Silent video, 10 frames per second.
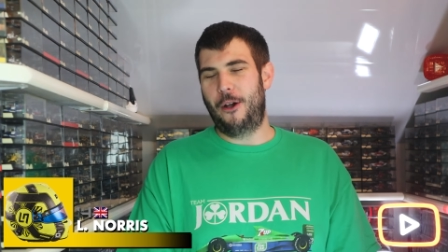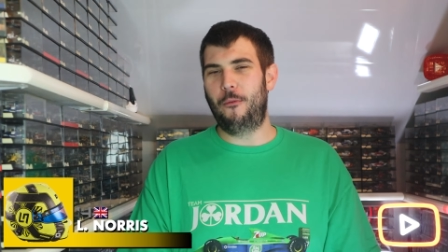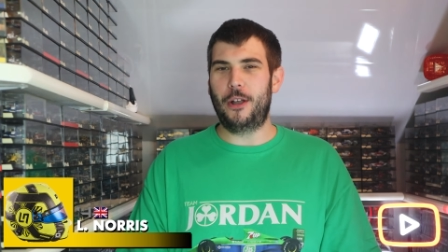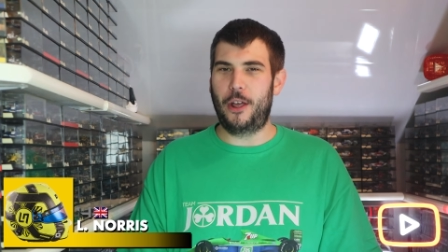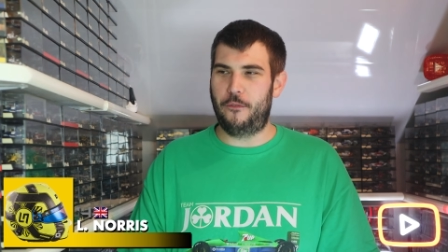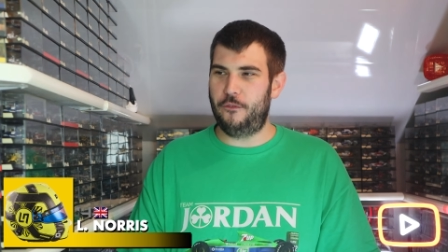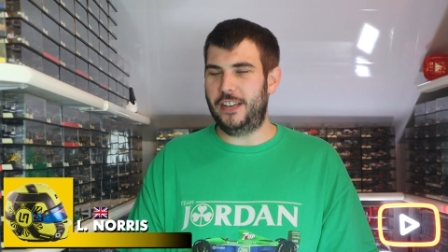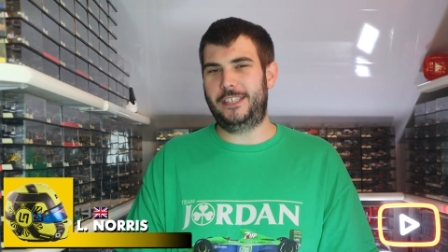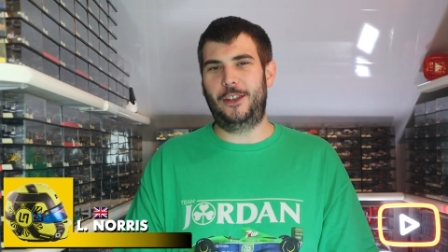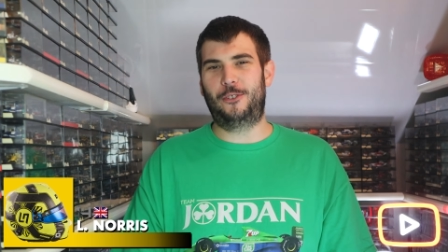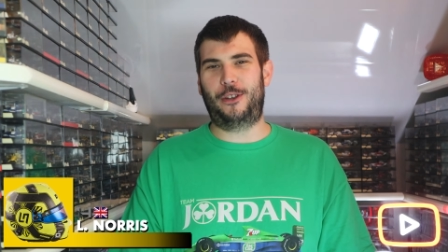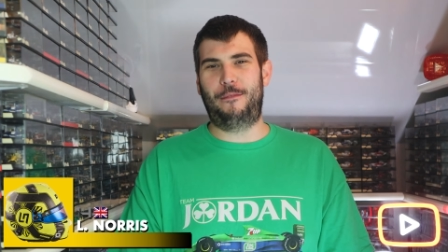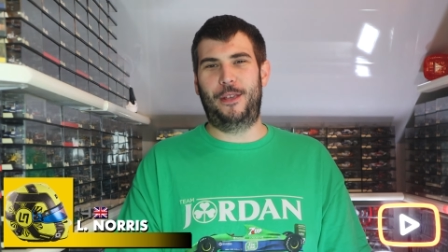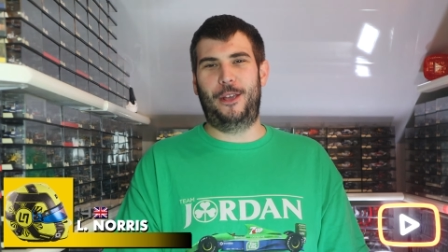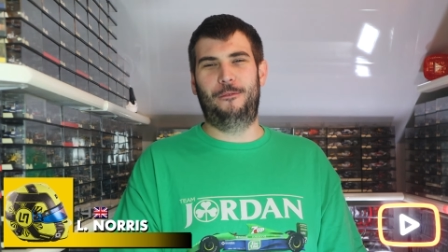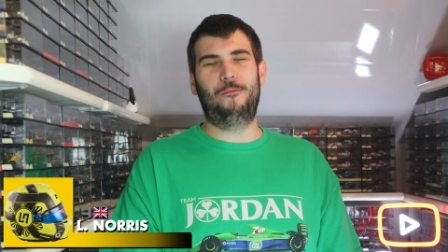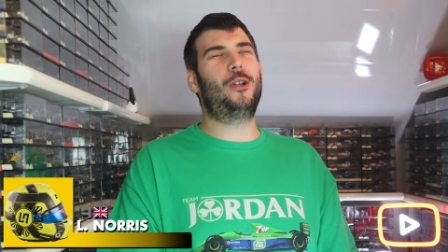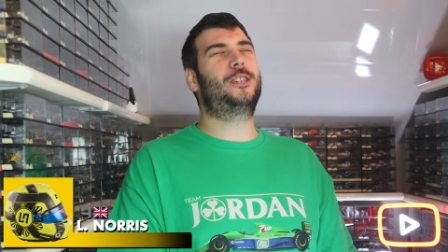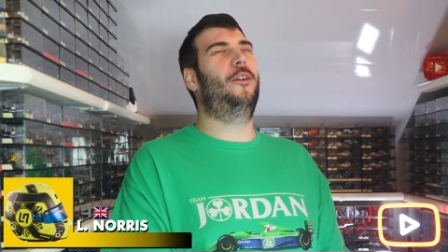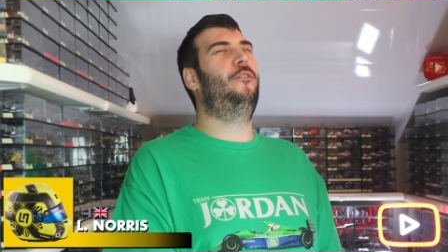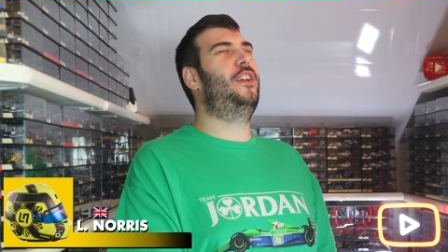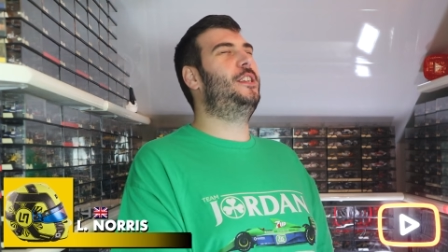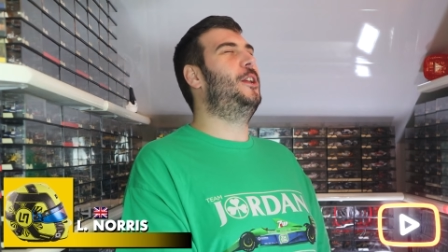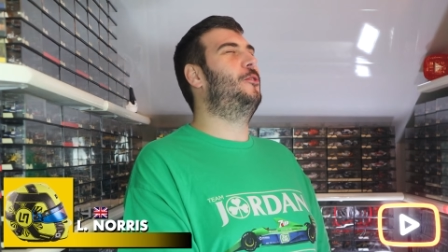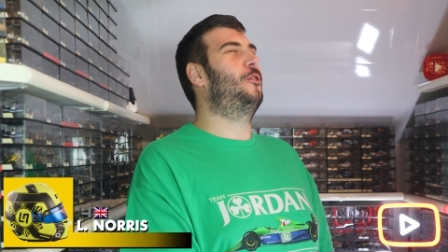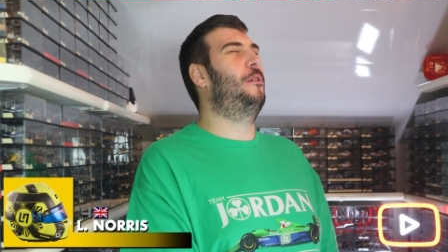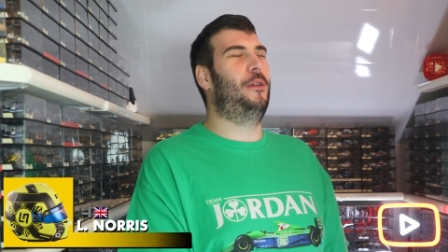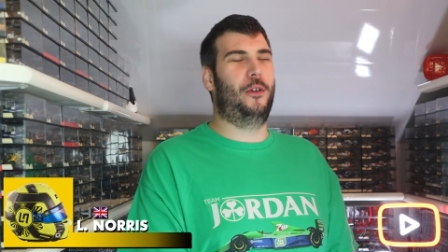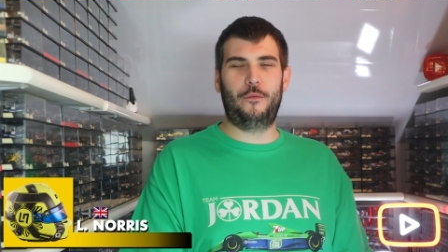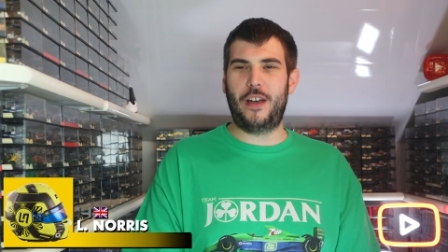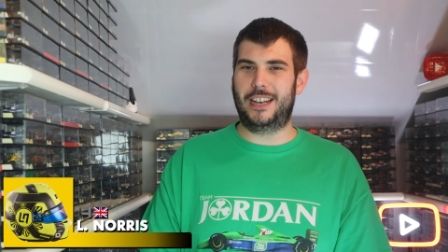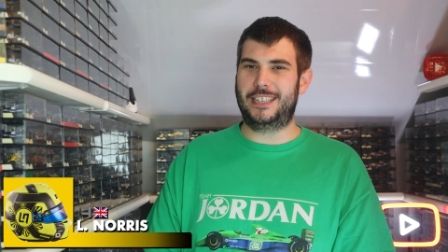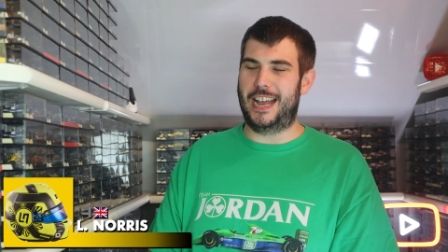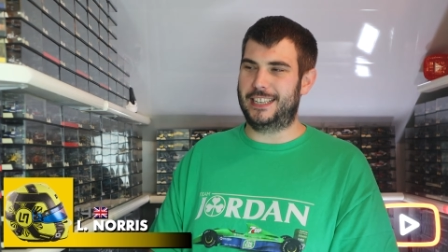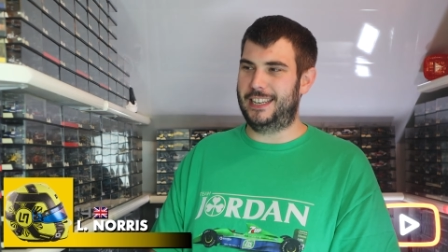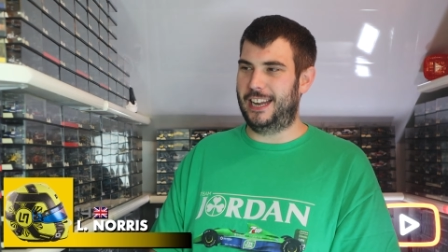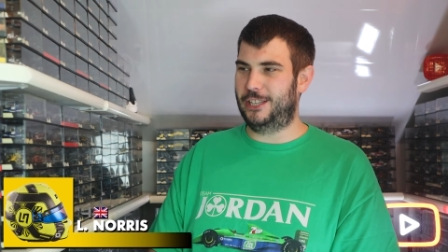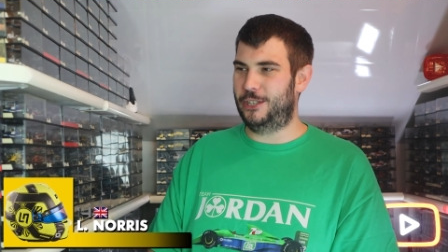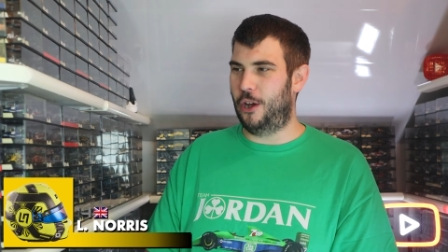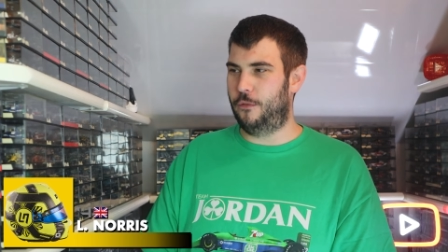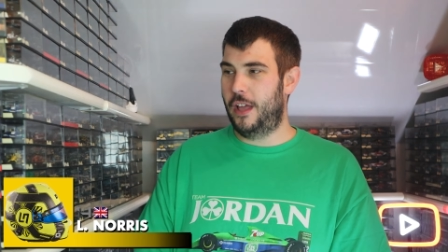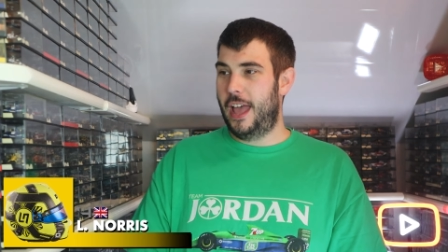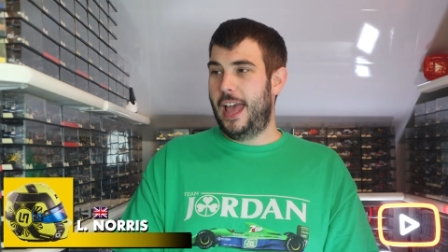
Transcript: What a fitting tribute, what a fitting tribute, fantastic stuff.